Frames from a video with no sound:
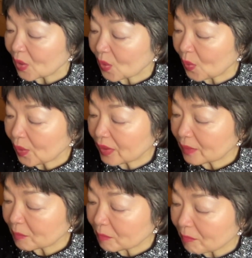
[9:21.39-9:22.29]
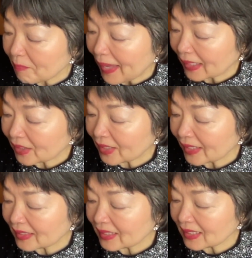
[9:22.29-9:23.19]
going back
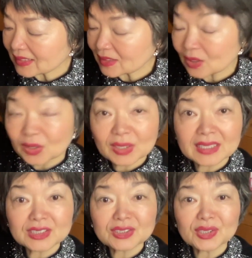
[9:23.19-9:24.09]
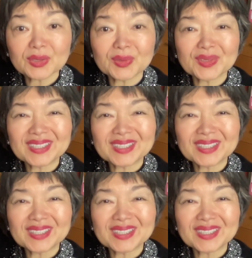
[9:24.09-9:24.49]
like this, the circle.